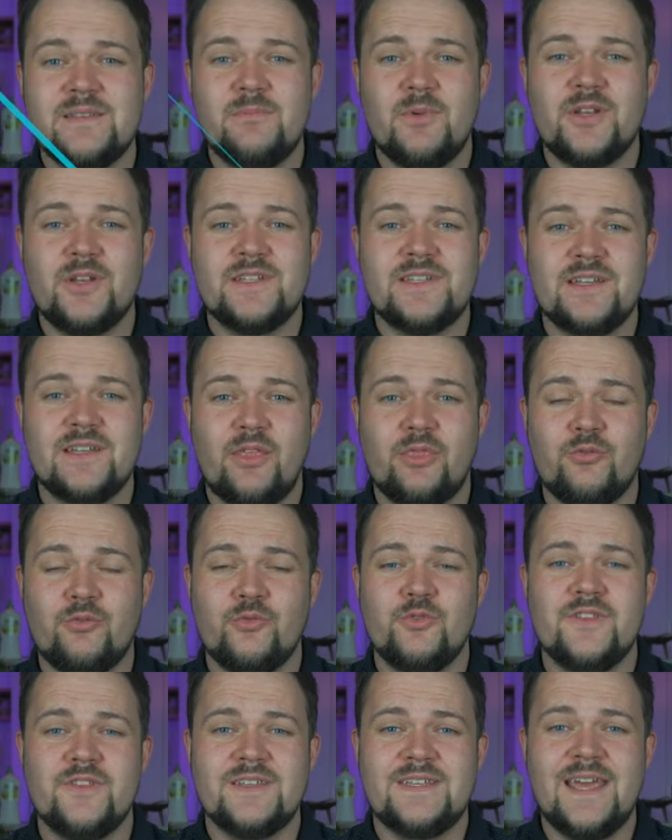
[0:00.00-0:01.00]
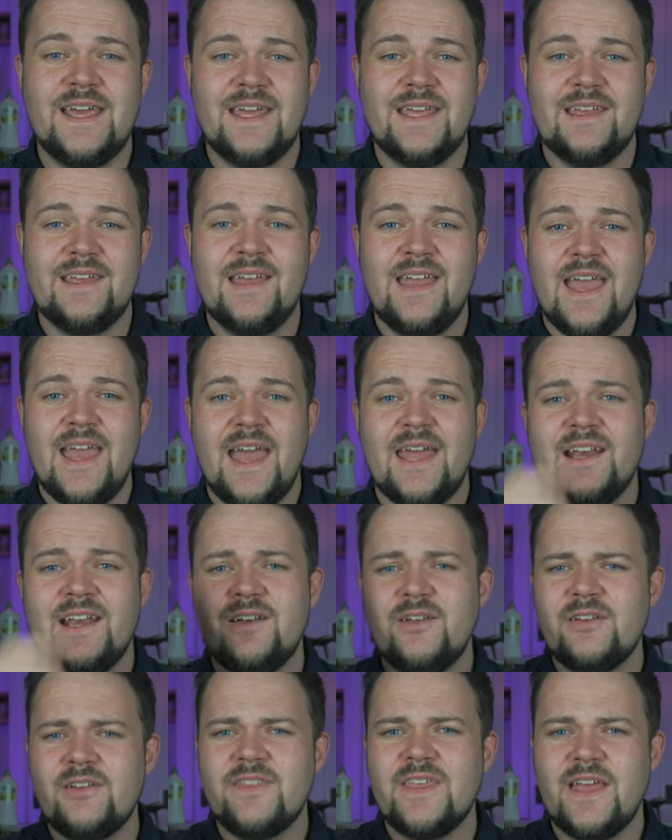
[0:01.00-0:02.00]
the monitor through the day, and a
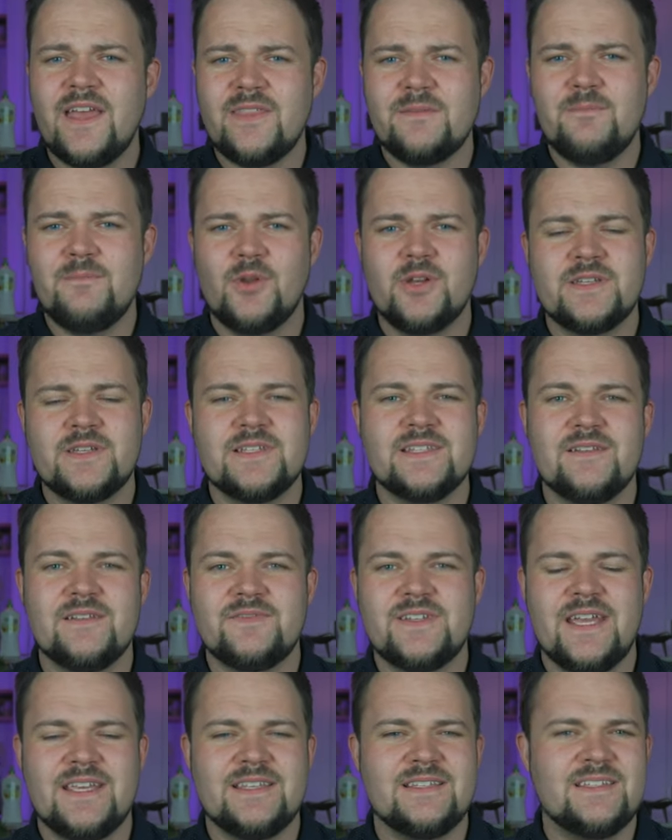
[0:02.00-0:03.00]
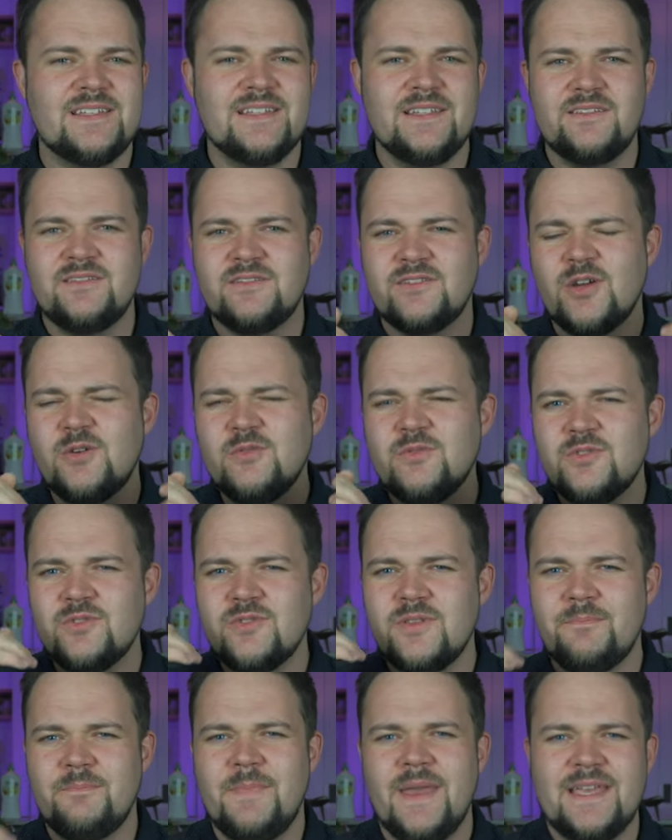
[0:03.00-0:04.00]
lot of the other monitors I've tested don't do
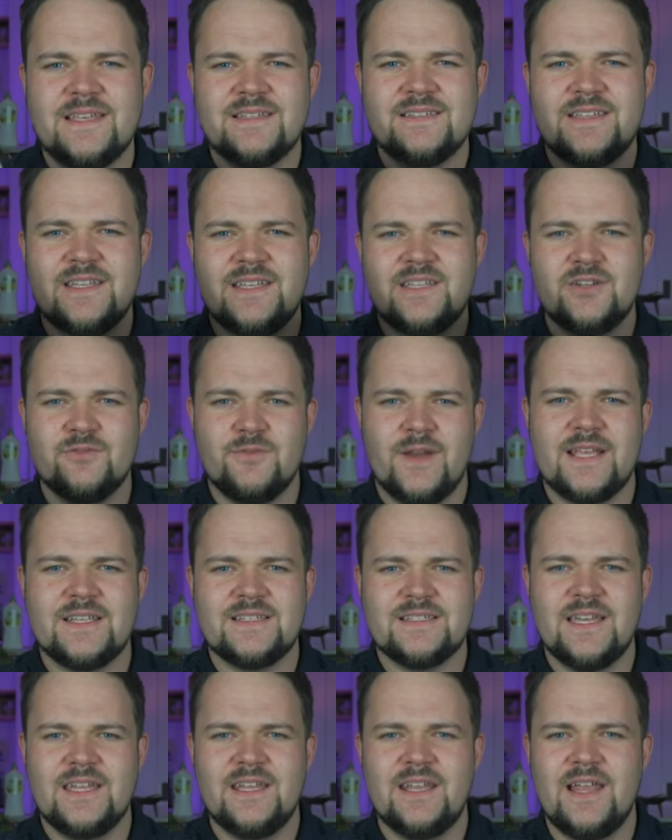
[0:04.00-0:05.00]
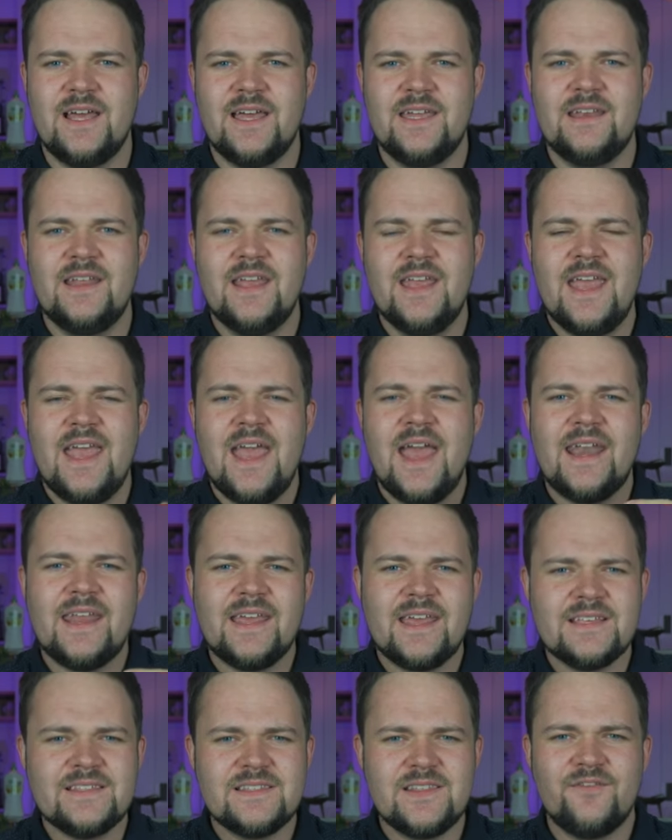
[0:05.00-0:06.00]
the best in direct sunlight. And I
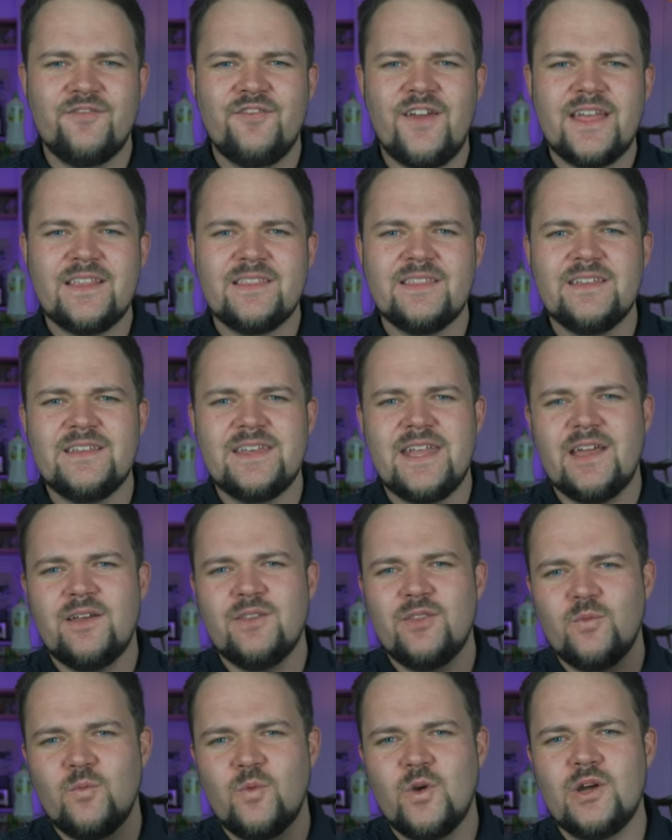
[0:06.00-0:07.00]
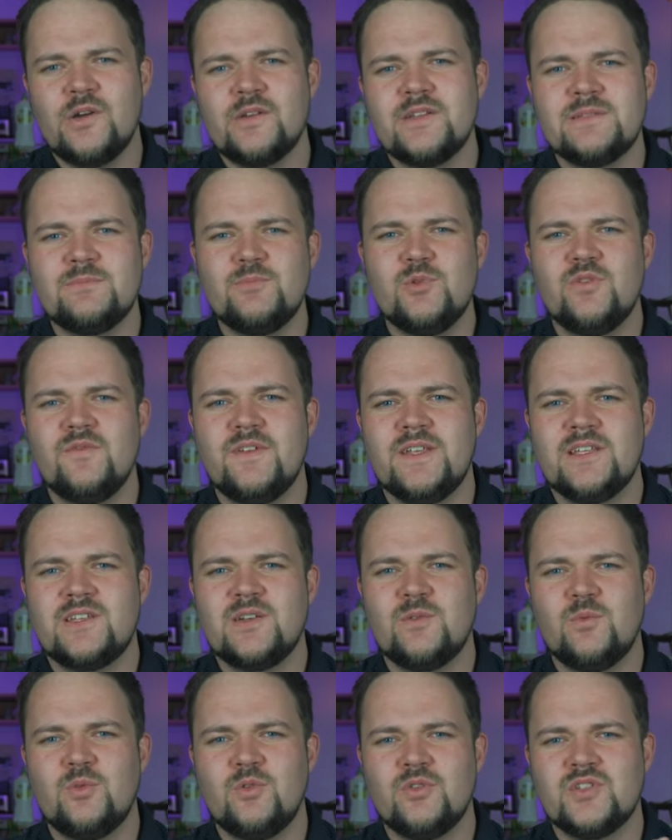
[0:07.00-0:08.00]
guess the fact that now the world is moving
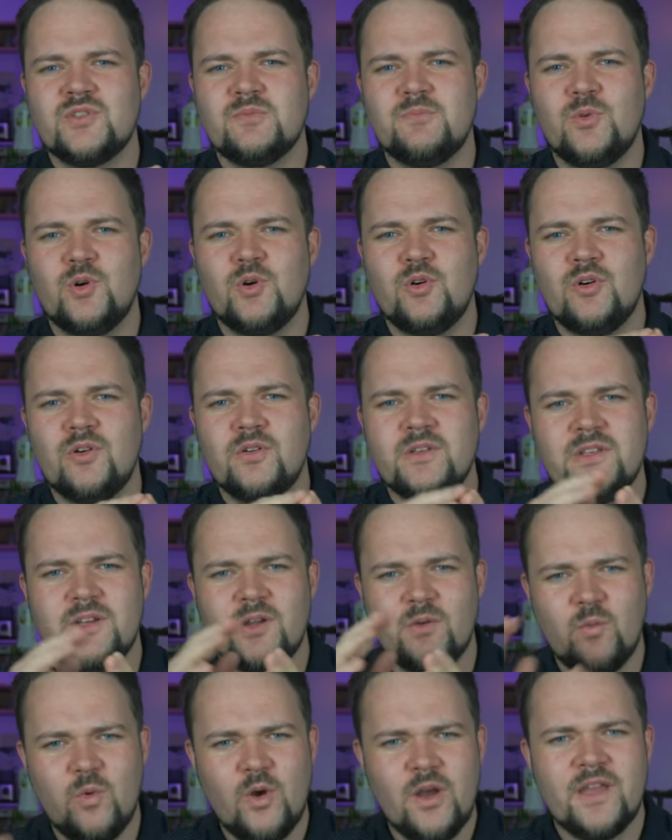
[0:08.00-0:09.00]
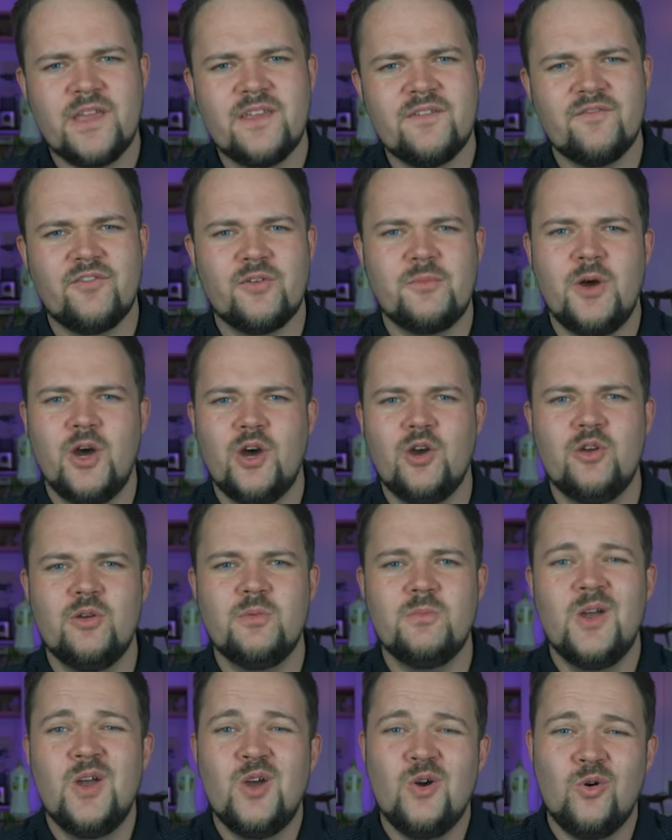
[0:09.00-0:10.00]
towards more, you know, working from
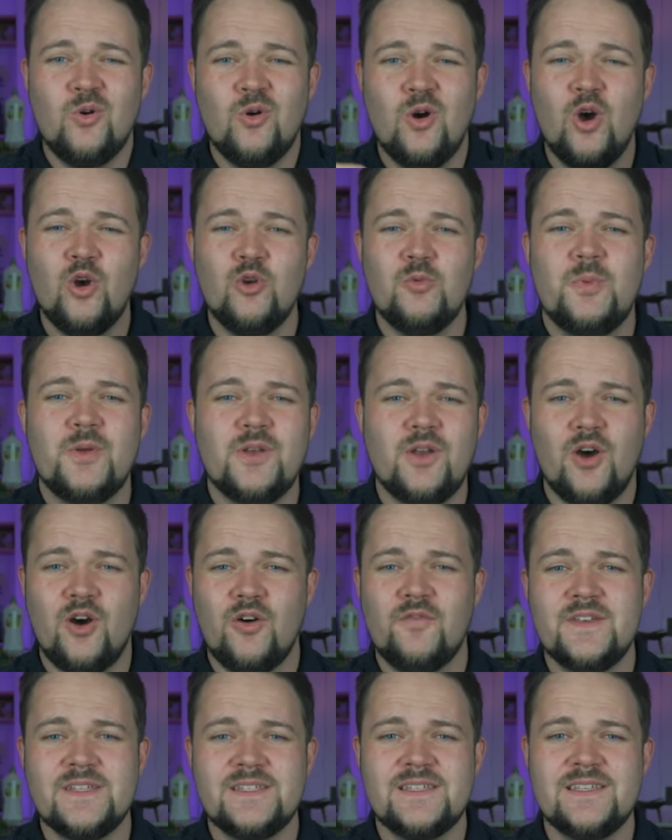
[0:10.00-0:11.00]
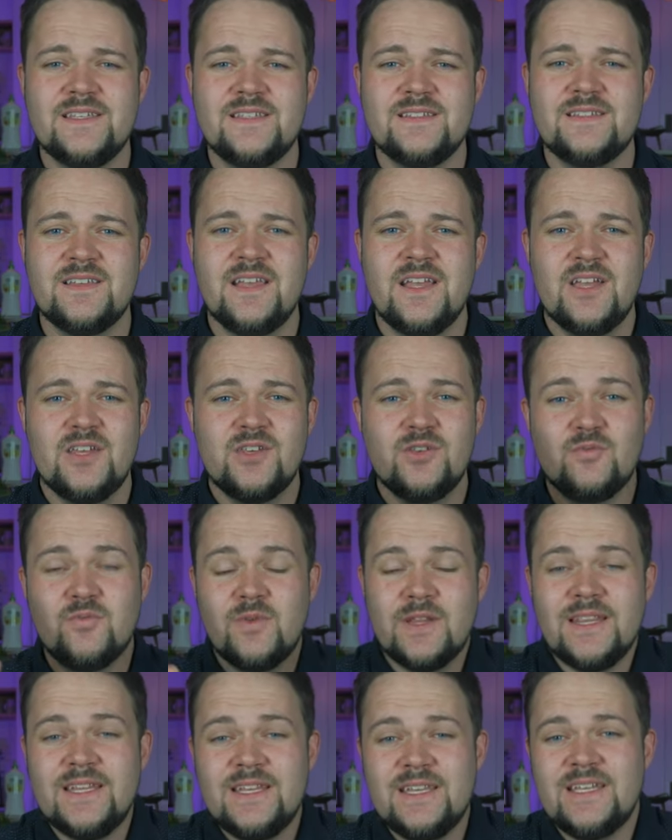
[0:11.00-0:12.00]
home or open offices, you
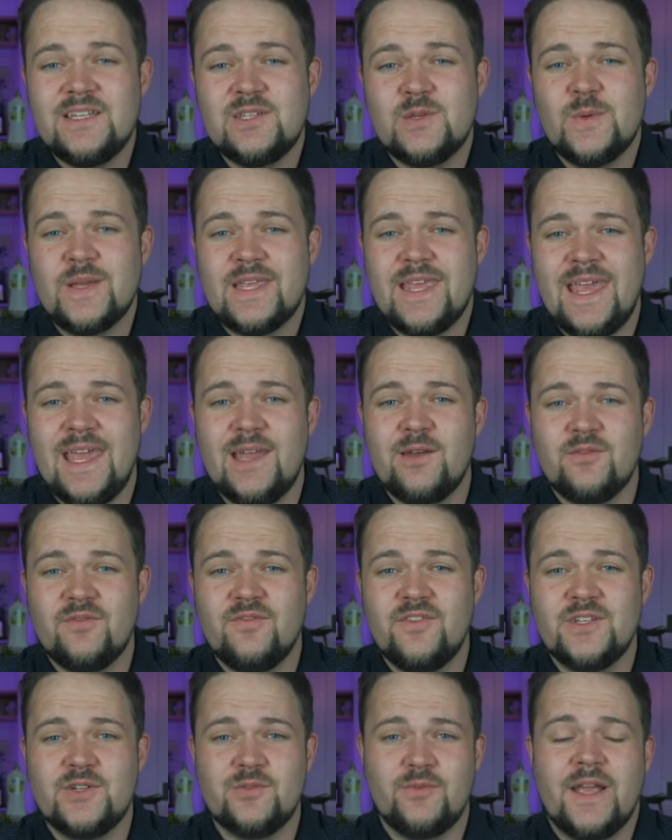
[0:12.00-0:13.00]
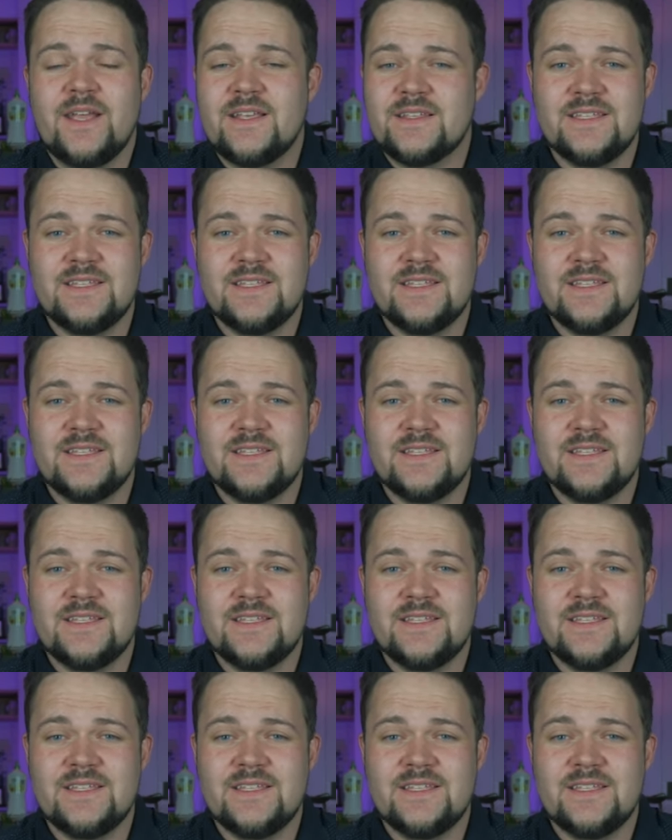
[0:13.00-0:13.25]
really need to account for direct